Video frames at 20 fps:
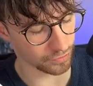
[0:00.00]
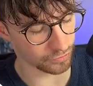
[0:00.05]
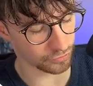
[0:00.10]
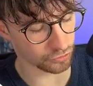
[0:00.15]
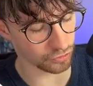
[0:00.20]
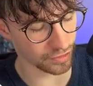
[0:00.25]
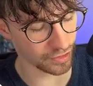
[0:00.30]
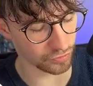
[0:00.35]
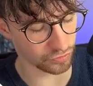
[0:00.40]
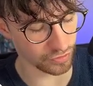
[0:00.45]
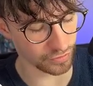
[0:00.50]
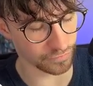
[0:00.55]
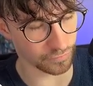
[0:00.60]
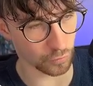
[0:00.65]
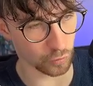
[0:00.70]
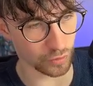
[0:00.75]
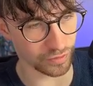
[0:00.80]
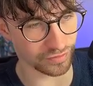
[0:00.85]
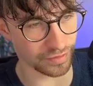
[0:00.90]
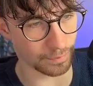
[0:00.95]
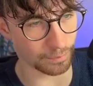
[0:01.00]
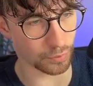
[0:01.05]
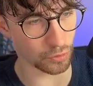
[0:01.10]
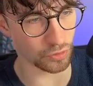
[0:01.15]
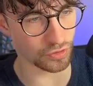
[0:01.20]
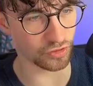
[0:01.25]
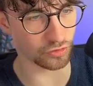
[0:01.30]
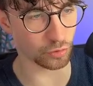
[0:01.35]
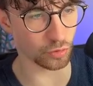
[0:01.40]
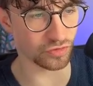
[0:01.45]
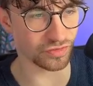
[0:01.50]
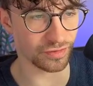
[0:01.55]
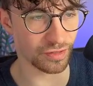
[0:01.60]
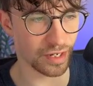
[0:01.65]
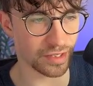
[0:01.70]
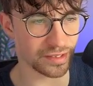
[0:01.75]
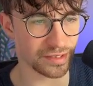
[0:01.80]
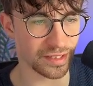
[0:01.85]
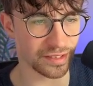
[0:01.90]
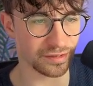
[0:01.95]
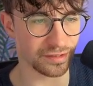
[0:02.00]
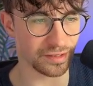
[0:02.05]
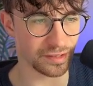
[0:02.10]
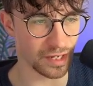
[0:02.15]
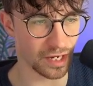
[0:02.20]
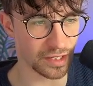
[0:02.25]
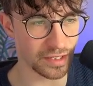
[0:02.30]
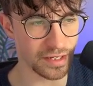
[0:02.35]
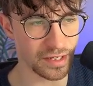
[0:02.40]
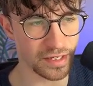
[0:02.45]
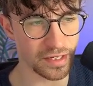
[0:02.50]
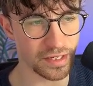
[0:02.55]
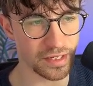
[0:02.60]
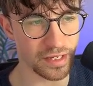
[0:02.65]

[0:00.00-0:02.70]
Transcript: So let's say, for example, this was $9.99.